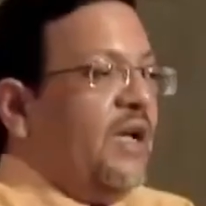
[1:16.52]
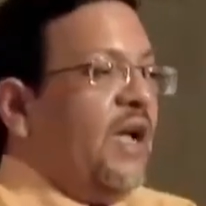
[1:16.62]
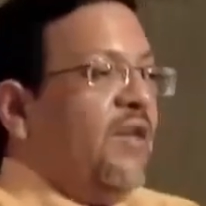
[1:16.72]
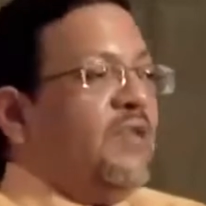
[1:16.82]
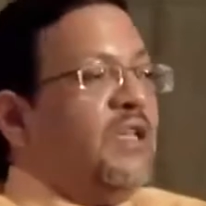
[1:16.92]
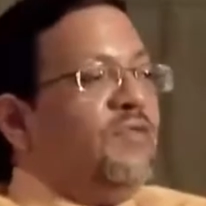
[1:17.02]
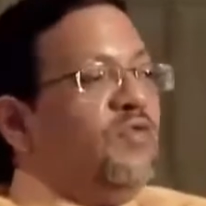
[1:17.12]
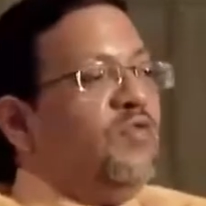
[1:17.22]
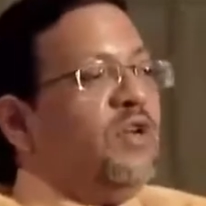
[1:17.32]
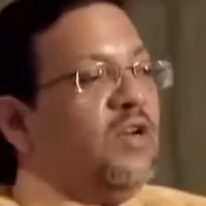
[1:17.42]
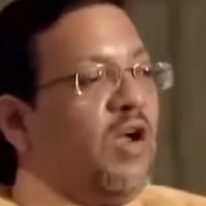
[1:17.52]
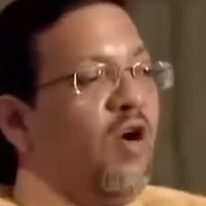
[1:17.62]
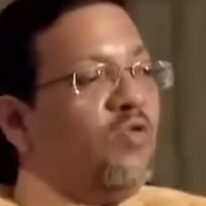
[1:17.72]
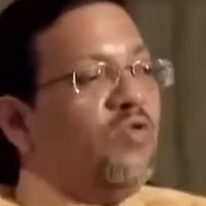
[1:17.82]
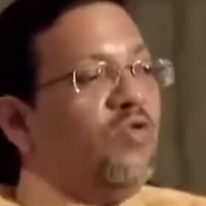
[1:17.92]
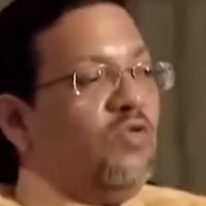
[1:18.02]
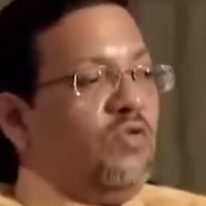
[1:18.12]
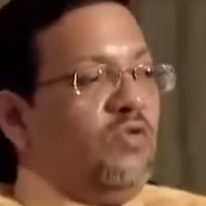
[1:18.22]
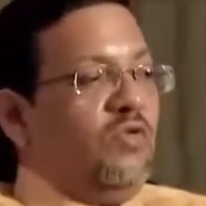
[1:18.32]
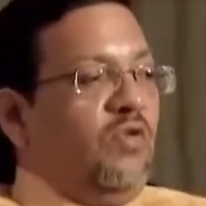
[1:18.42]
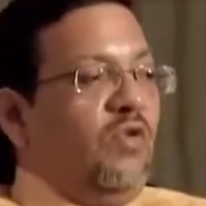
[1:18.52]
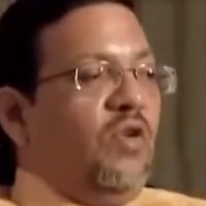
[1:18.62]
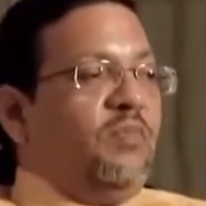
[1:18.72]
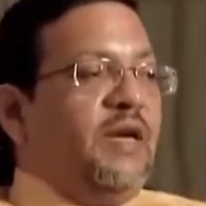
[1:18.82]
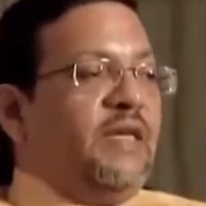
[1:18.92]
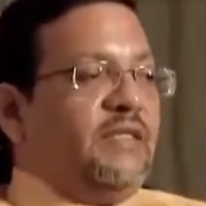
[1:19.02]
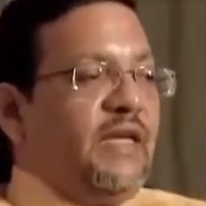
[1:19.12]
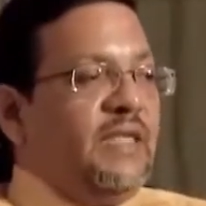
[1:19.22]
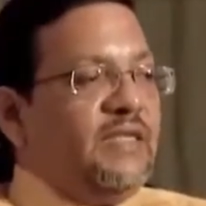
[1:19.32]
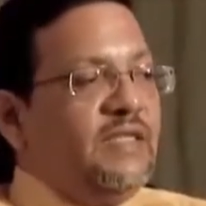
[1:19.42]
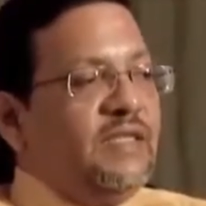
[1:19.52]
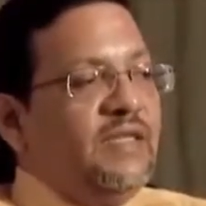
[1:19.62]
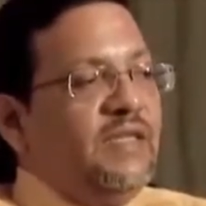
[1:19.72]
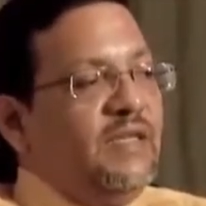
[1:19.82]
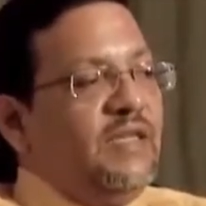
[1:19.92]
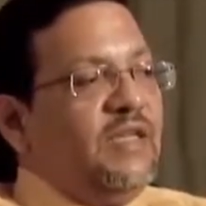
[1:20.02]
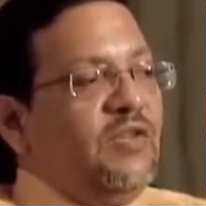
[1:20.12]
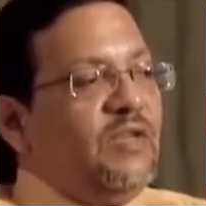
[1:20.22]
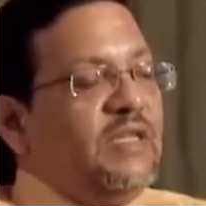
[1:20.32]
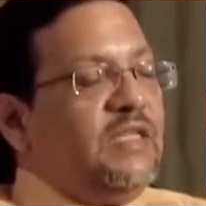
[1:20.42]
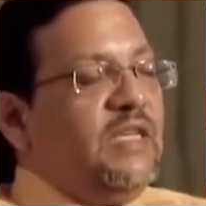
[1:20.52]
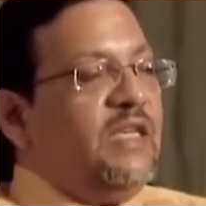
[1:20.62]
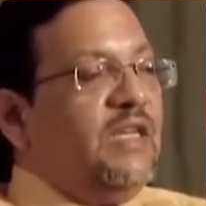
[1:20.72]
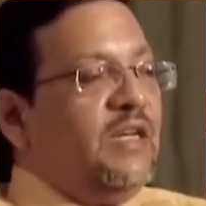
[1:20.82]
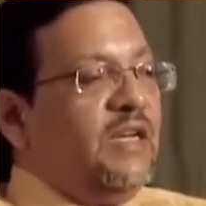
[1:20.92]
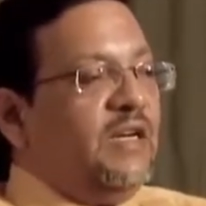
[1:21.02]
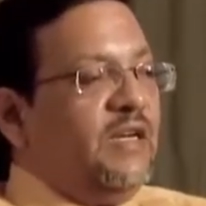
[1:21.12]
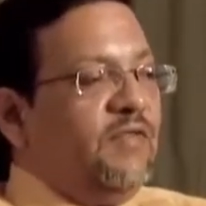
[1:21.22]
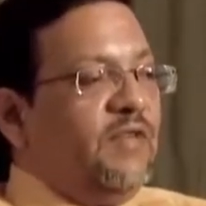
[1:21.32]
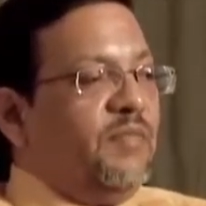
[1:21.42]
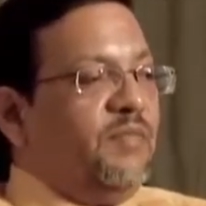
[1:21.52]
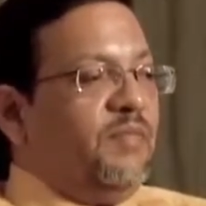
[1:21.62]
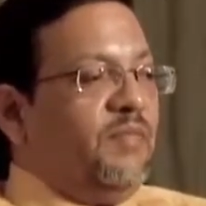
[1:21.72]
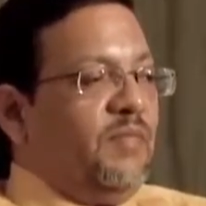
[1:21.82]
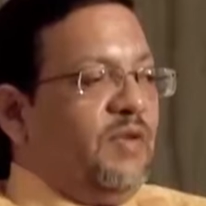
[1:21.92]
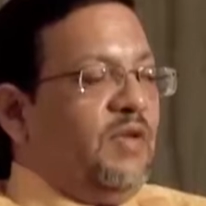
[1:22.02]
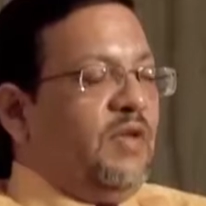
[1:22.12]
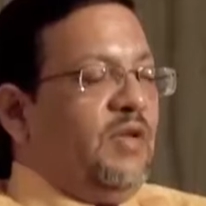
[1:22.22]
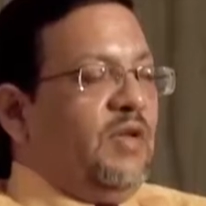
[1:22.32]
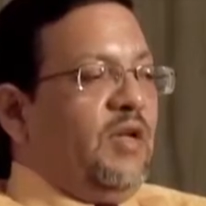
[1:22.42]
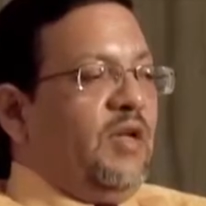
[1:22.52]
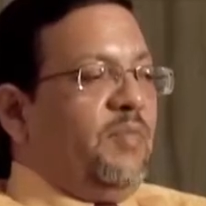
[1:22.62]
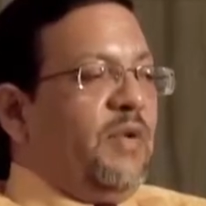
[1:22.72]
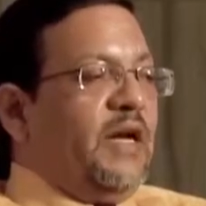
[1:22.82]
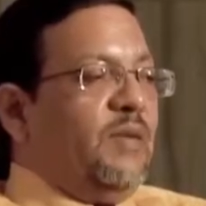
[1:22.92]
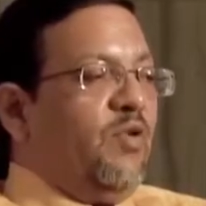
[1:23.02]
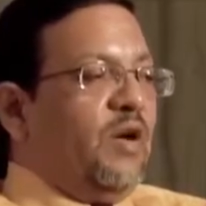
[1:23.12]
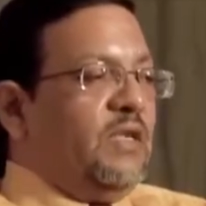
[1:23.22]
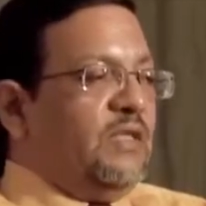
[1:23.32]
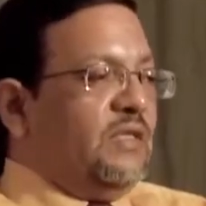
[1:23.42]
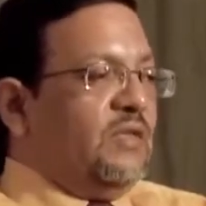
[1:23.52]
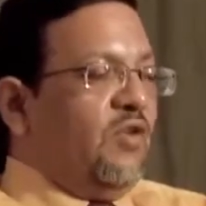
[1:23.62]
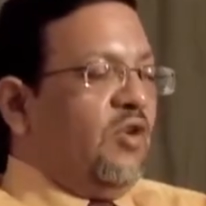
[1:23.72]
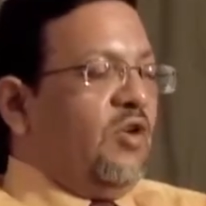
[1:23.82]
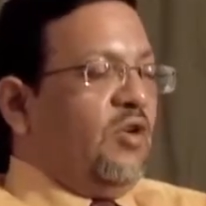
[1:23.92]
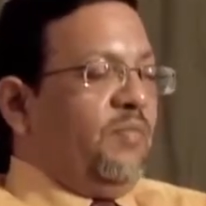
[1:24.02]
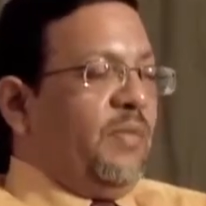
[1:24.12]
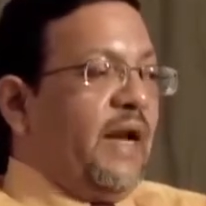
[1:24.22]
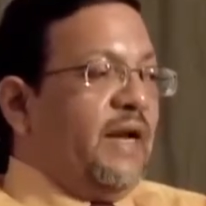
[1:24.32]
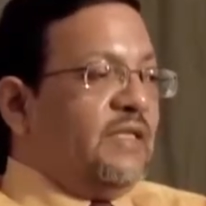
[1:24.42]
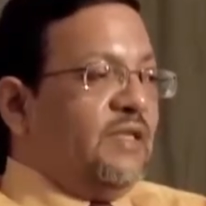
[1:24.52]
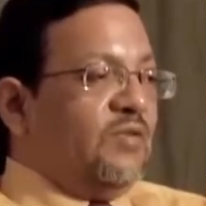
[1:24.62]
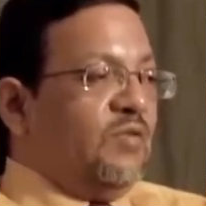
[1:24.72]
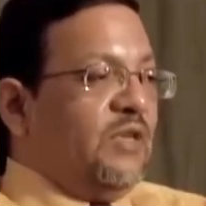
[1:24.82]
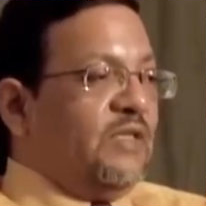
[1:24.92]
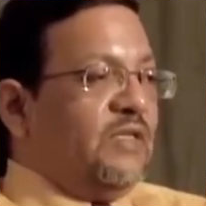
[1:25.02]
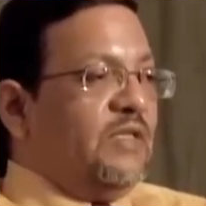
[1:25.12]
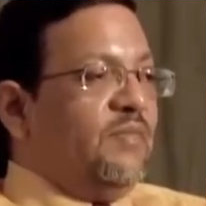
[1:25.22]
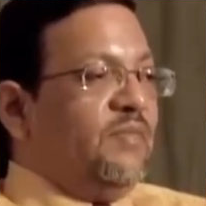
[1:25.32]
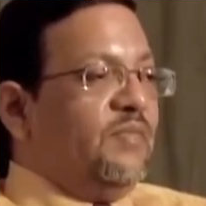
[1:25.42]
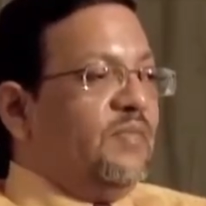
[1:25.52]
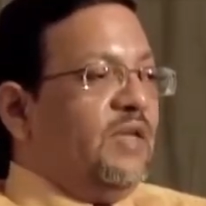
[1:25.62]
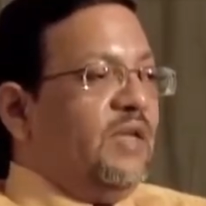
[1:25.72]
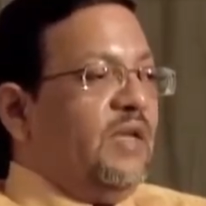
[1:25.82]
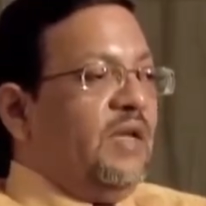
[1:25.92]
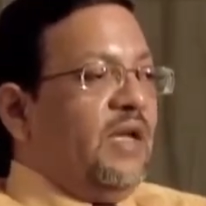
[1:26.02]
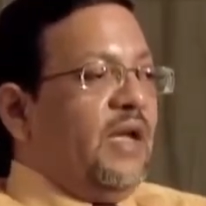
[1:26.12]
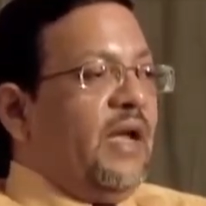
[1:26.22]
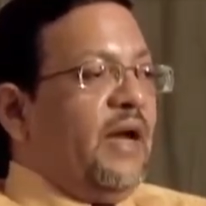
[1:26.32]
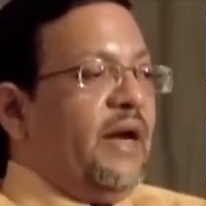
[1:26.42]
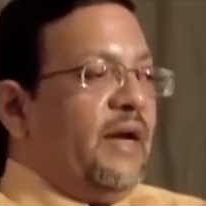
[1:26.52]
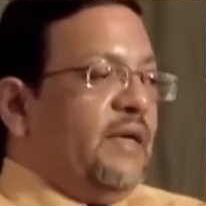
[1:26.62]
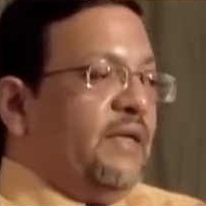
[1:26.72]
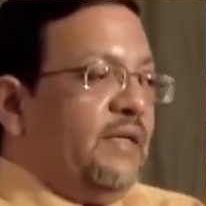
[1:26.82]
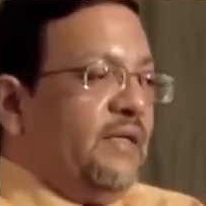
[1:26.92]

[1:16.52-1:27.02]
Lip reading: I will give you an outlook on planetary science. You can see here different planetary bodies or planets in our solar system, and